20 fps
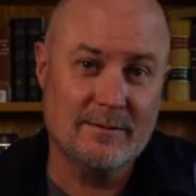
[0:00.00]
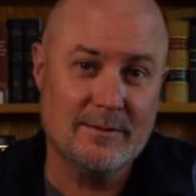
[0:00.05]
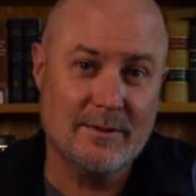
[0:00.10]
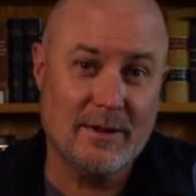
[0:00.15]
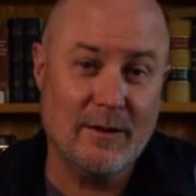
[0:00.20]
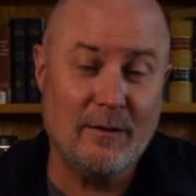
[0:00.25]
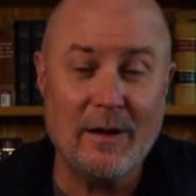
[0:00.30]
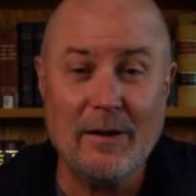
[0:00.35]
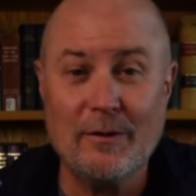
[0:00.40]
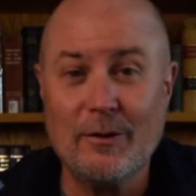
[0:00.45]

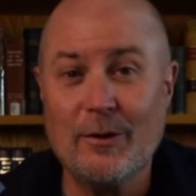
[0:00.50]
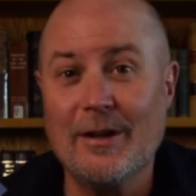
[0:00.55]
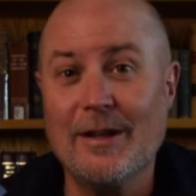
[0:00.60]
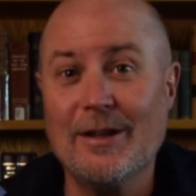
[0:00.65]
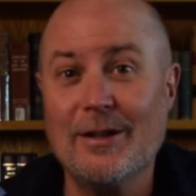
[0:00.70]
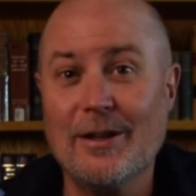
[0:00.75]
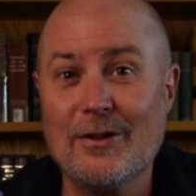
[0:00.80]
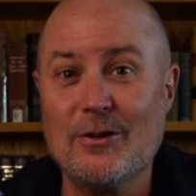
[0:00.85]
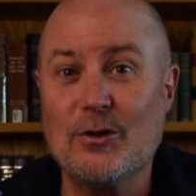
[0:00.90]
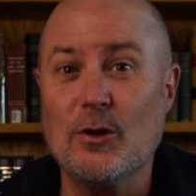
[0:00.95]
If you haven't already
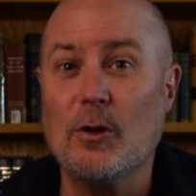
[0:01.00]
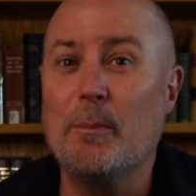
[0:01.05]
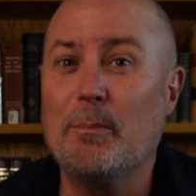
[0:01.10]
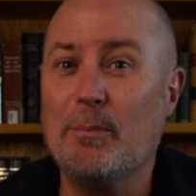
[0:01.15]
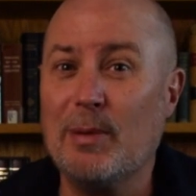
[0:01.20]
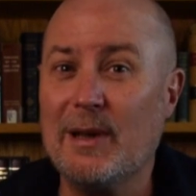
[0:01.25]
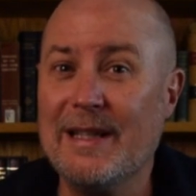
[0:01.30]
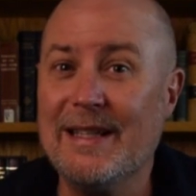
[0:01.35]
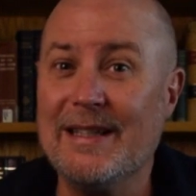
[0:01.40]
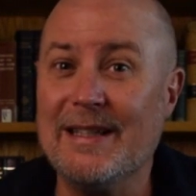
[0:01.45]
done so,
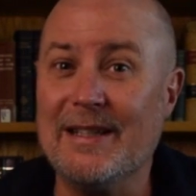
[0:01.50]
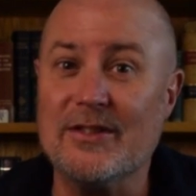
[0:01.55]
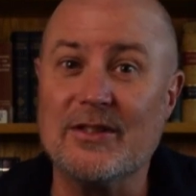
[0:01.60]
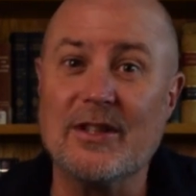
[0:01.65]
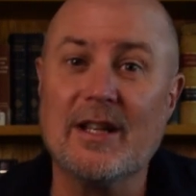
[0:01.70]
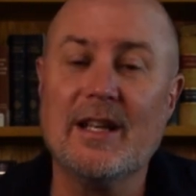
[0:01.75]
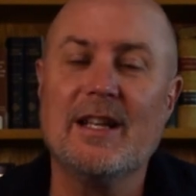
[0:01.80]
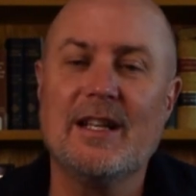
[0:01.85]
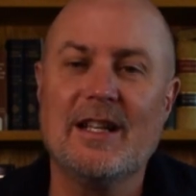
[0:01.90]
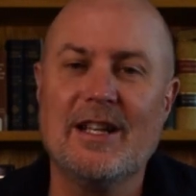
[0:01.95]
please
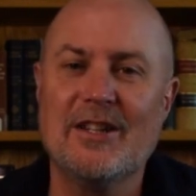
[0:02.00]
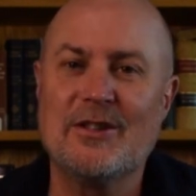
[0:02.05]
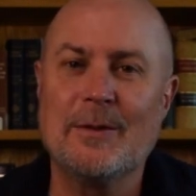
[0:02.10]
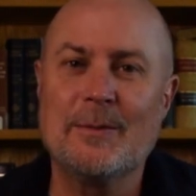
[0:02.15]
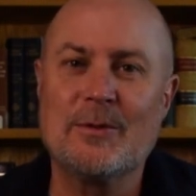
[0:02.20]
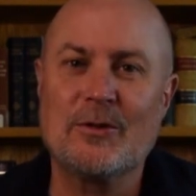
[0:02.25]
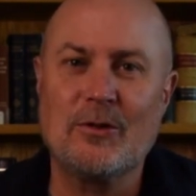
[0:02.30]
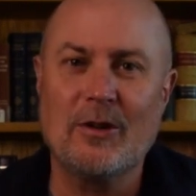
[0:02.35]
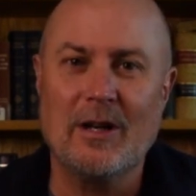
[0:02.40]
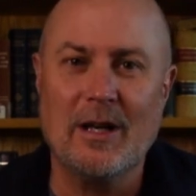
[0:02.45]
hit
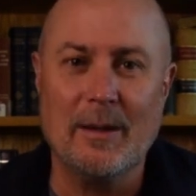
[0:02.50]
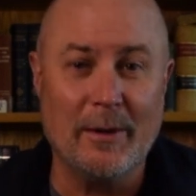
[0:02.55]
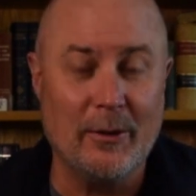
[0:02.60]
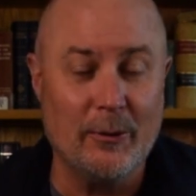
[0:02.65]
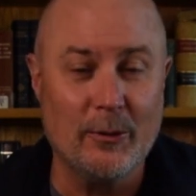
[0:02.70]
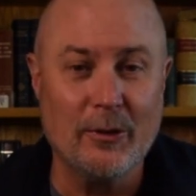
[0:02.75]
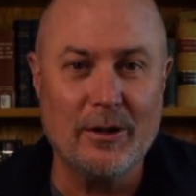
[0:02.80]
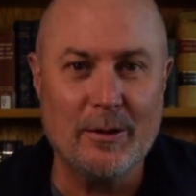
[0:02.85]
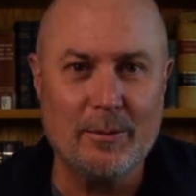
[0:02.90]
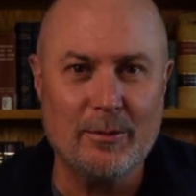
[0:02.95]
subscribe. I'd
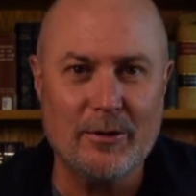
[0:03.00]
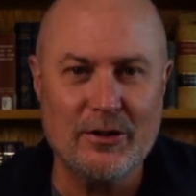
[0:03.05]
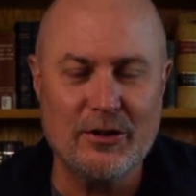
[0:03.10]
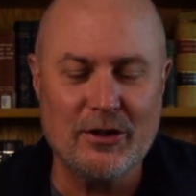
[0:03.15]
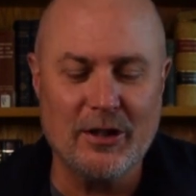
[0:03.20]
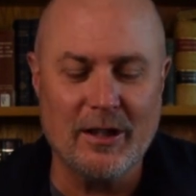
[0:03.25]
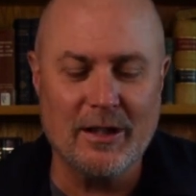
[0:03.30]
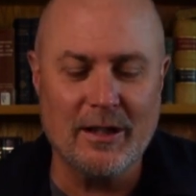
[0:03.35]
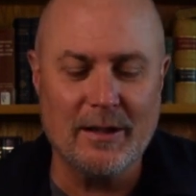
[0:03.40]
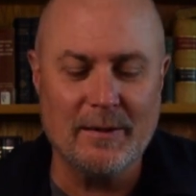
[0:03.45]
really
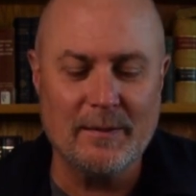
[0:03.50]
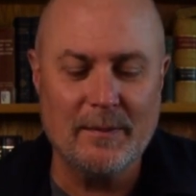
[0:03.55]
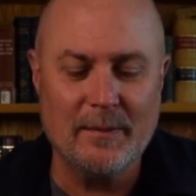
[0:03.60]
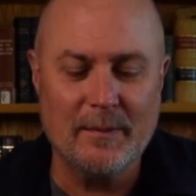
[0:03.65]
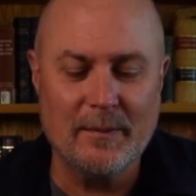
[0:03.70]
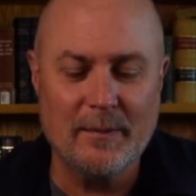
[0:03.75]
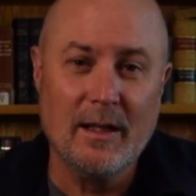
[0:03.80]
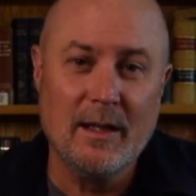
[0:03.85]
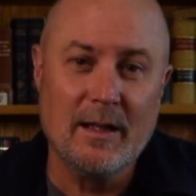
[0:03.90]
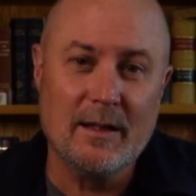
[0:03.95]
appreciate it.
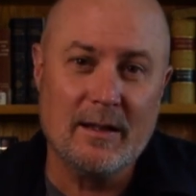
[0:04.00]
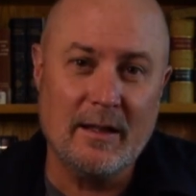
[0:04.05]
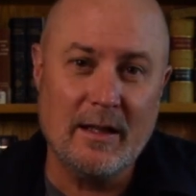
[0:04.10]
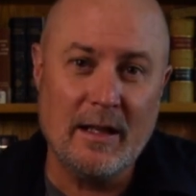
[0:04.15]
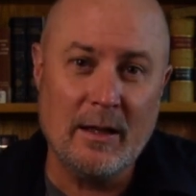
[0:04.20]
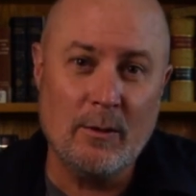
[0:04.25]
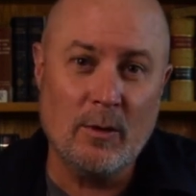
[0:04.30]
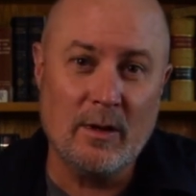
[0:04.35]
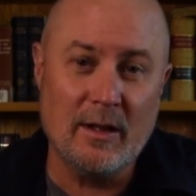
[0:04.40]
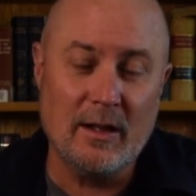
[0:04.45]
Today I
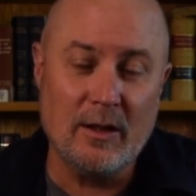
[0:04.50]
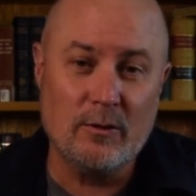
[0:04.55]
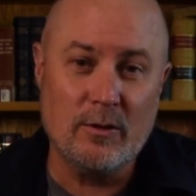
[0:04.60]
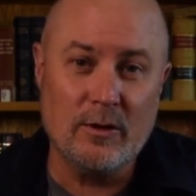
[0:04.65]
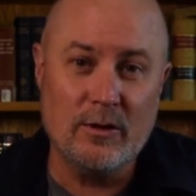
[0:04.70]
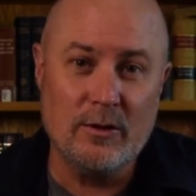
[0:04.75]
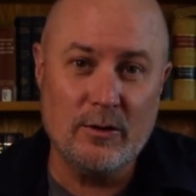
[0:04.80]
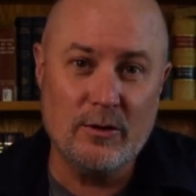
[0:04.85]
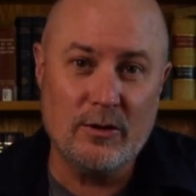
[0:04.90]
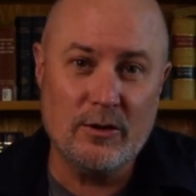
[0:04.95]
want to
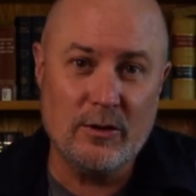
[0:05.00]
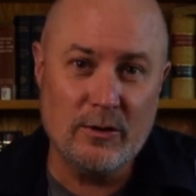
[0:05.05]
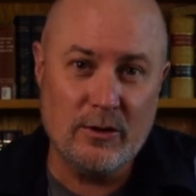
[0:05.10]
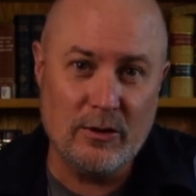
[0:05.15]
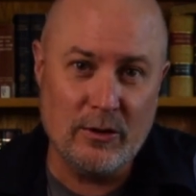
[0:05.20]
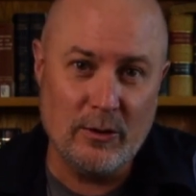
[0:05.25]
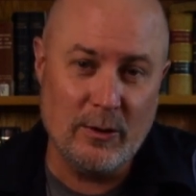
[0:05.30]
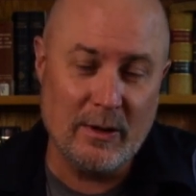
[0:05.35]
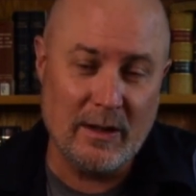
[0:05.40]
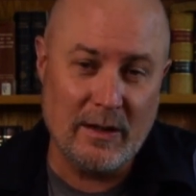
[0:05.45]
introduce you
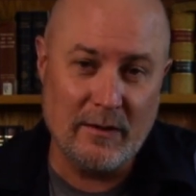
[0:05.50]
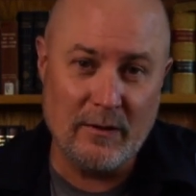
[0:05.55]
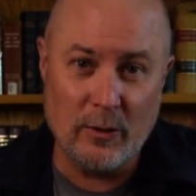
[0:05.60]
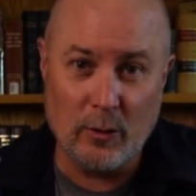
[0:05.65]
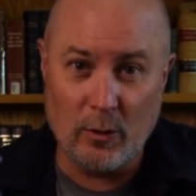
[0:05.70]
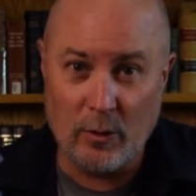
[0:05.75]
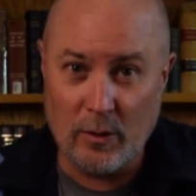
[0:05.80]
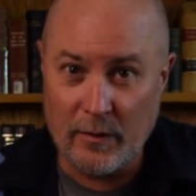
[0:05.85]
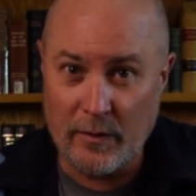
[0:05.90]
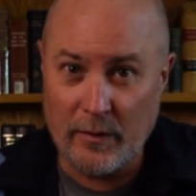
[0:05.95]
to and give an
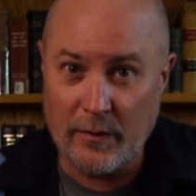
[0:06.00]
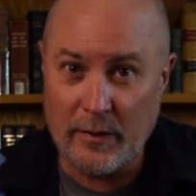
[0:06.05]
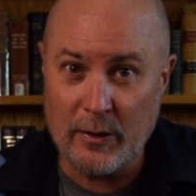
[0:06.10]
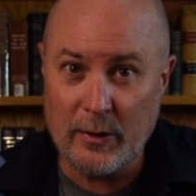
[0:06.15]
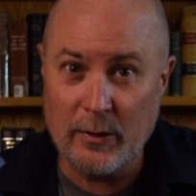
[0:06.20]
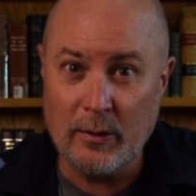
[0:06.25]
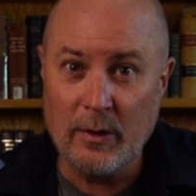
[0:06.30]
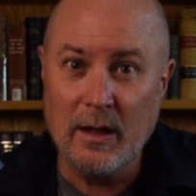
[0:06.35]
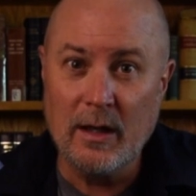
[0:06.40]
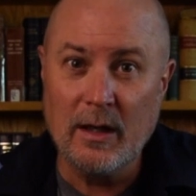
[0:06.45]

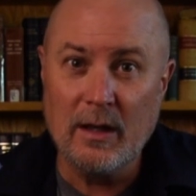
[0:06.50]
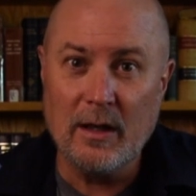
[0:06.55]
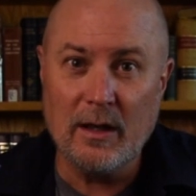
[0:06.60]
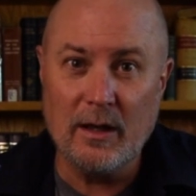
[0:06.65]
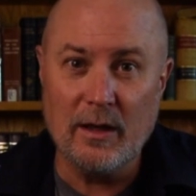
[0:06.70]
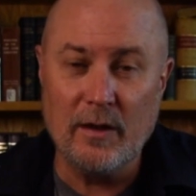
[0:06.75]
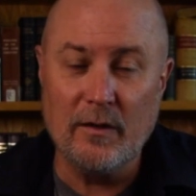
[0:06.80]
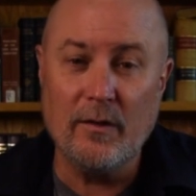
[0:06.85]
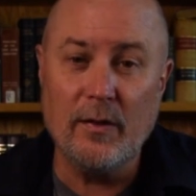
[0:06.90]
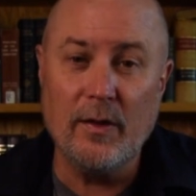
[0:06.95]
overview
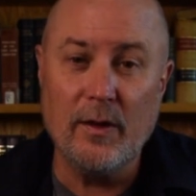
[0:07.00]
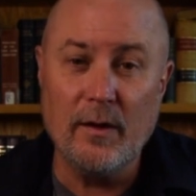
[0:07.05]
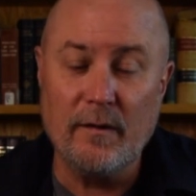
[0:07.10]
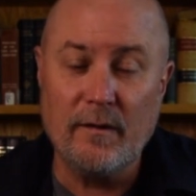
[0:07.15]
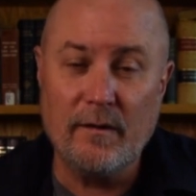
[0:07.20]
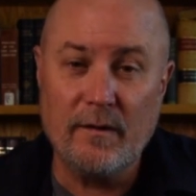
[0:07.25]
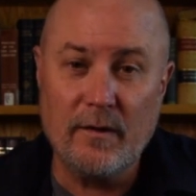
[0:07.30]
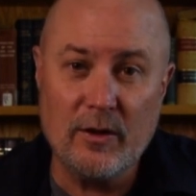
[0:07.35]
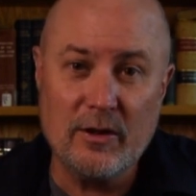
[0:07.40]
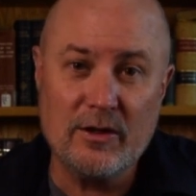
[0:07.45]
of the
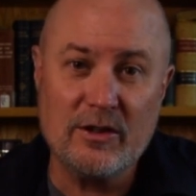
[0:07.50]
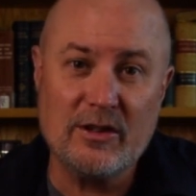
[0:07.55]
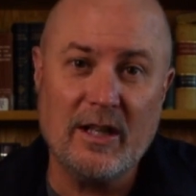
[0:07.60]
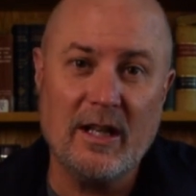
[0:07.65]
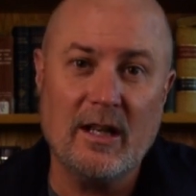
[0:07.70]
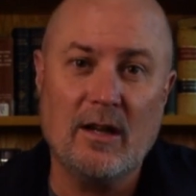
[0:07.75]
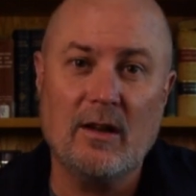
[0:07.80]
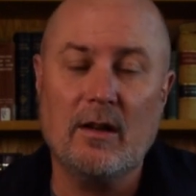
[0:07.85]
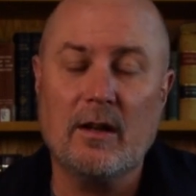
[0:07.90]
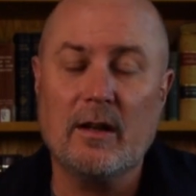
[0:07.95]
first
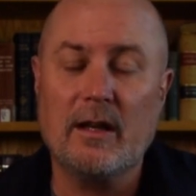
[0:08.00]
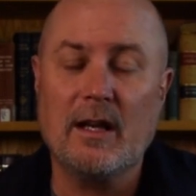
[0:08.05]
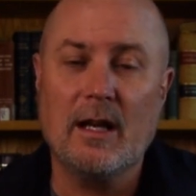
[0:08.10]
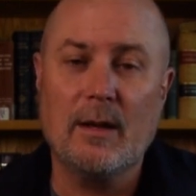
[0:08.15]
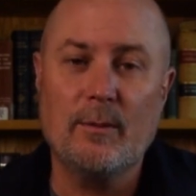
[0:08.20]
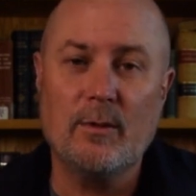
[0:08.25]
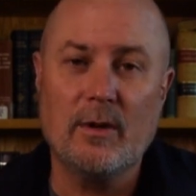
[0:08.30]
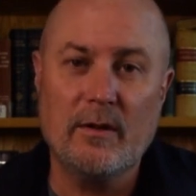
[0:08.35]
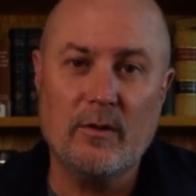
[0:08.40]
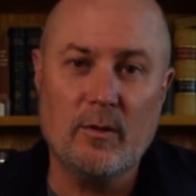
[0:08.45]
analog
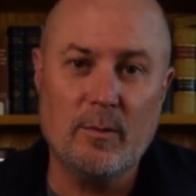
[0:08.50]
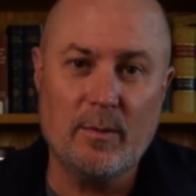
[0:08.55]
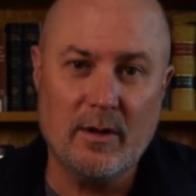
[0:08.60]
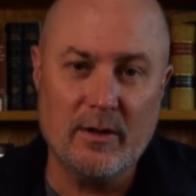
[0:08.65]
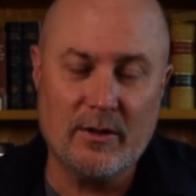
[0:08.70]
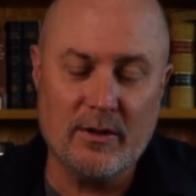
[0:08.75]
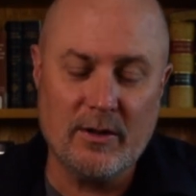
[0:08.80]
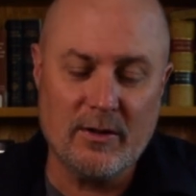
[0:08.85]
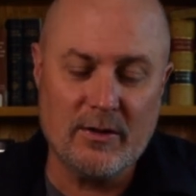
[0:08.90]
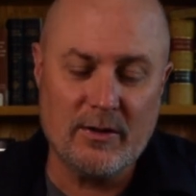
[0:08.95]
camera I ever
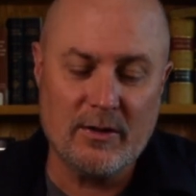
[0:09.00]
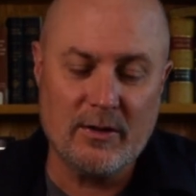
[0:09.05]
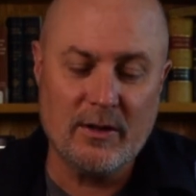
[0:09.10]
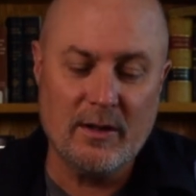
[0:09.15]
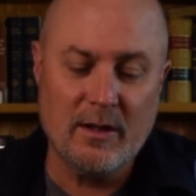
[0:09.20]
purchased.